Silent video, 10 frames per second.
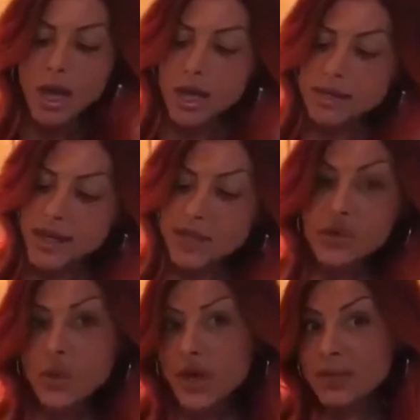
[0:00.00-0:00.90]

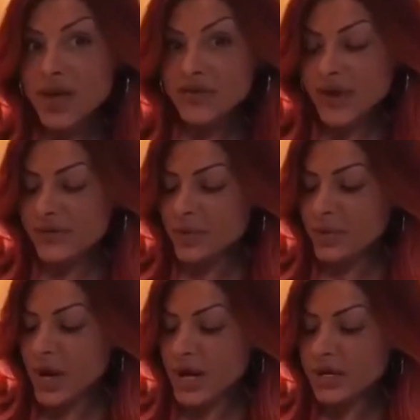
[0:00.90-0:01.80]
Another one of my favorite
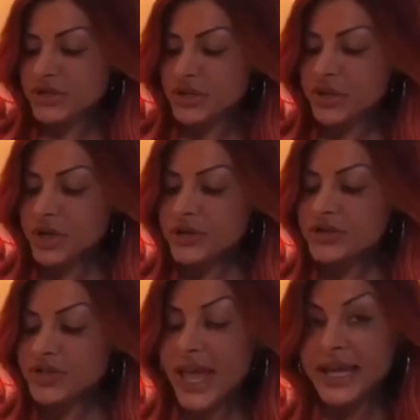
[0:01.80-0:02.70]
products. So you're gonna
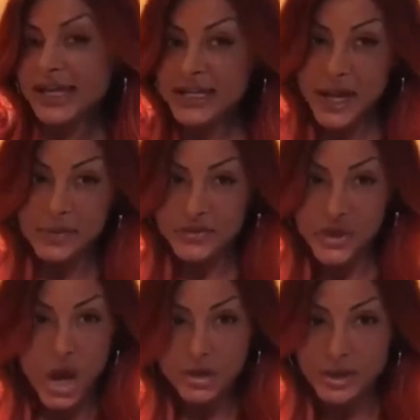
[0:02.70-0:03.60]
use any type of
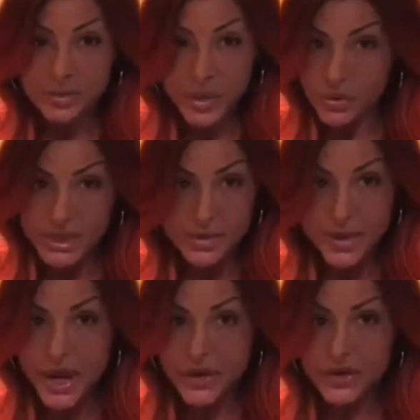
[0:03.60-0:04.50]
chocolate protein
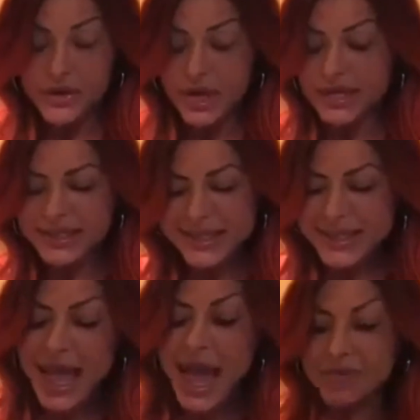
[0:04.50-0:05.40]
powder. It
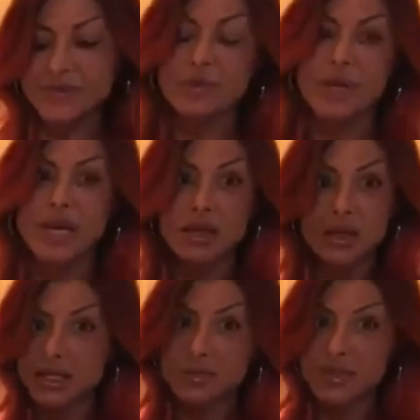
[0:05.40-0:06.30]
doesn't have to be
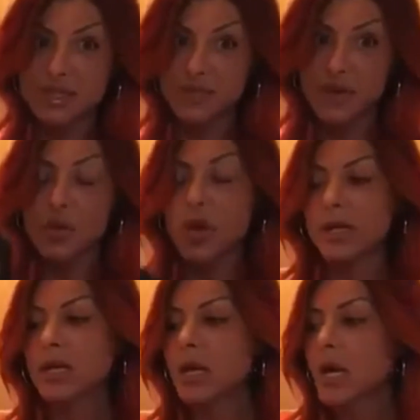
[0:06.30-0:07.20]
this specific one.